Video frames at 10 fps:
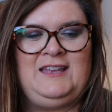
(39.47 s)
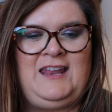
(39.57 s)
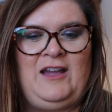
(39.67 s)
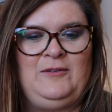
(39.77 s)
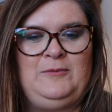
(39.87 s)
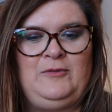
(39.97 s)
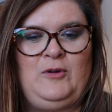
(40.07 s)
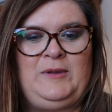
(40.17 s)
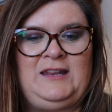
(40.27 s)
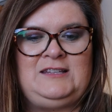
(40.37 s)
Now,
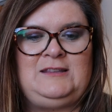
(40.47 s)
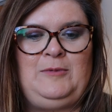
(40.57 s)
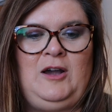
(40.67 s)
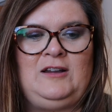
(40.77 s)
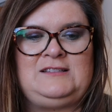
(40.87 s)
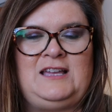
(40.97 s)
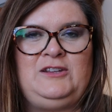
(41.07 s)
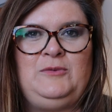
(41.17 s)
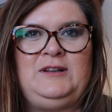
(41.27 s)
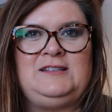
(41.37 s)
before we get into the box, I
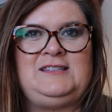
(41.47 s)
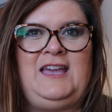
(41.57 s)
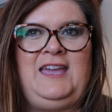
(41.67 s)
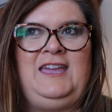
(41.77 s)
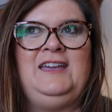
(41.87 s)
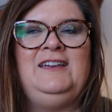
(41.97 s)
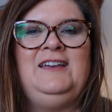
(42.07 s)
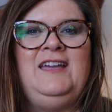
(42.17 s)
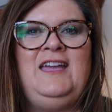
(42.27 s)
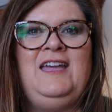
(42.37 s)
do want to say
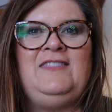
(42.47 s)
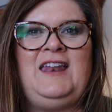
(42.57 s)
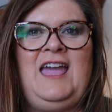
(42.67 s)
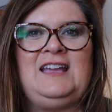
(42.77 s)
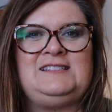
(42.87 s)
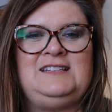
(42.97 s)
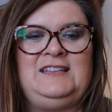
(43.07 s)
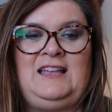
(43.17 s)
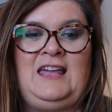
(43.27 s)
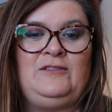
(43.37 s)
that I
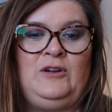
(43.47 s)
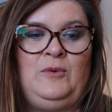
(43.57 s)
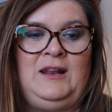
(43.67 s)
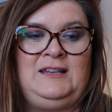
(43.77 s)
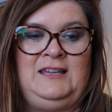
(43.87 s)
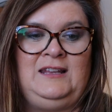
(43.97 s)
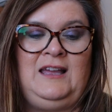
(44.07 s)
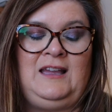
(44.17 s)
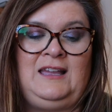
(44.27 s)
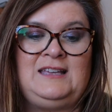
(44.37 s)
accidentally
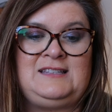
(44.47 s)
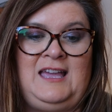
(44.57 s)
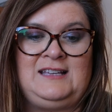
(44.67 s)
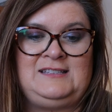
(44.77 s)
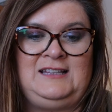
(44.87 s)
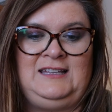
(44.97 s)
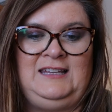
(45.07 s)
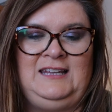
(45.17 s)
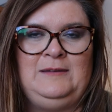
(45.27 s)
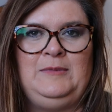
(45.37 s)

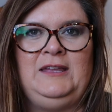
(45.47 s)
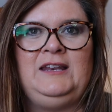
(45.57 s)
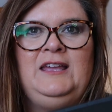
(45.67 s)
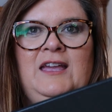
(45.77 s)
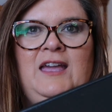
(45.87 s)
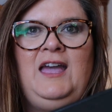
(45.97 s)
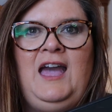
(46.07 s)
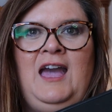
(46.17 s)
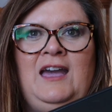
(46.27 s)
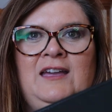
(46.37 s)
did it, but
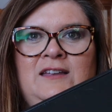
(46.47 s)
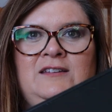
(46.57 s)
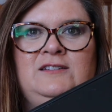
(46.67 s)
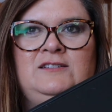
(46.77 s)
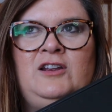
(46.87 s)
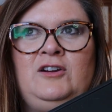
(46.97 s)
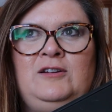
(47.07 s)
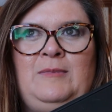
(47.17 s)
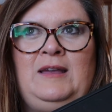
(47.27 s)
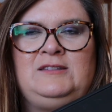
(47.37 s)
I
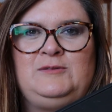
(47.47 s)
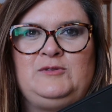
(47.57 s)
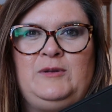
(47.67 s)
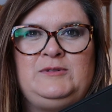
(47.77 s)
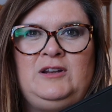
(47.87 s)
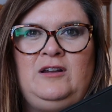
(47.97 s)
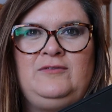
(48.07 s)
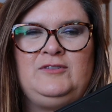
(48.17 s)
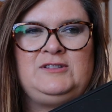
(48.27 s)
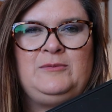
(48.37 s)
turned my subscription
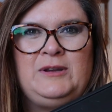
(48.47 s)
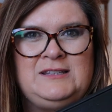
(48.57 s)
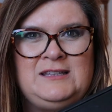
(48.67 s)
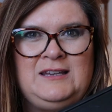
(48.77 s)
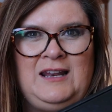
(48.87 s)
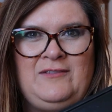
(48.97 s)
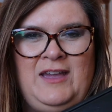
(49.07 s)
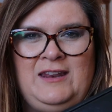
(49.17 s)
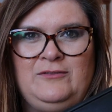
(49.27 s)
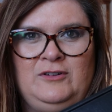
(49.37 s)
off for some reason, and I've
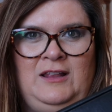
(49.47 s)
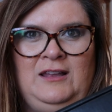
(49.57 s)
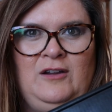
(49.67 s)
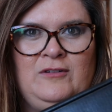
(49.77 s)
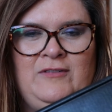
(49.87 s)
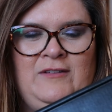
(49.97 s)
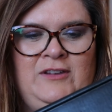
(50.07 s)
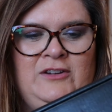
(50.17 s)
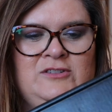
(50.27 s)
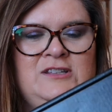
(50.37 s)
had it for like over 5
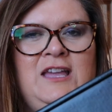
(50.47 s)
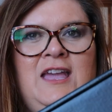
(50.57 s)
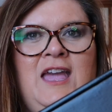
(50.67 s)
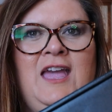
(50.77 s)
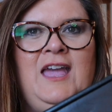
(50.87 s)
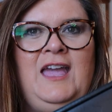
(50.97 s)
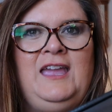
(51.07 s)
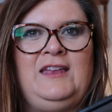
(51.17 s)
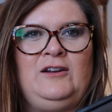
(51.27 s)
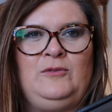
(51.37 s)
years,
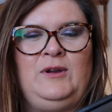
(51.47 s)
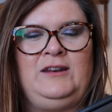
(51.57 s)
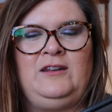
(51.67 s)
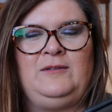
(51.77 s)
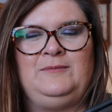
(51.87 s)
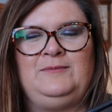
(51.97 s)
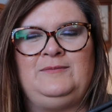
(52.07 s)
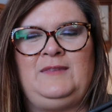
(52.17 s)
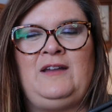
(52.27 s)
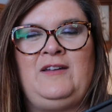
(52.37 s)
I've
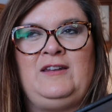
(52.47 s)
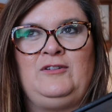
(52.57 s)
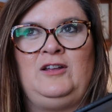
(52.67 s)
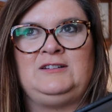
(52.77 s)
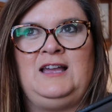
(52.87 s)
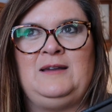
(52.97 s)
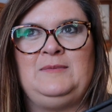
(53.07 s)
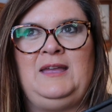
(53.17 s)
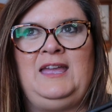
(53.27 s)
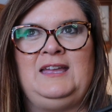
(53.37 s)
had it for a long
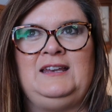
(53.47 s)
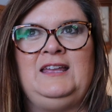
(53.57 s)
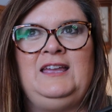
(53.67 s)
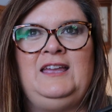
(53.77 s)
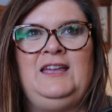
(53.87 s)
time, and